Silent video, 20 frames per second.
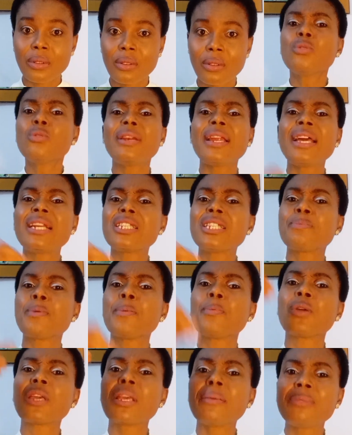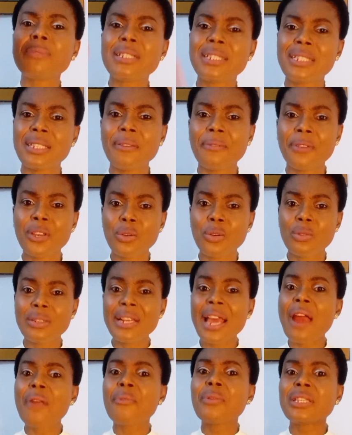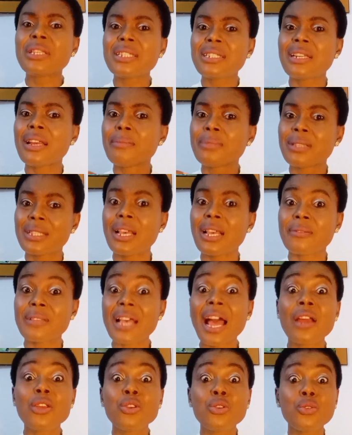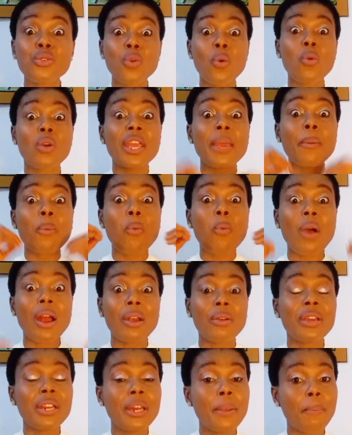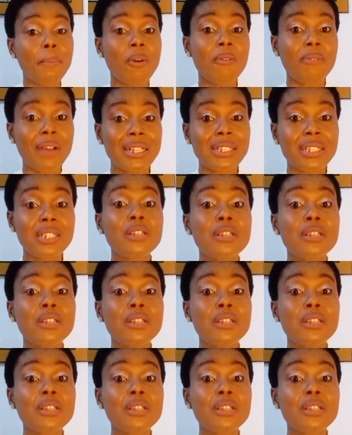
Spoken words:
Don't let these people keep deceiving you. They are enriching themselves and you keep wallowing in poverty.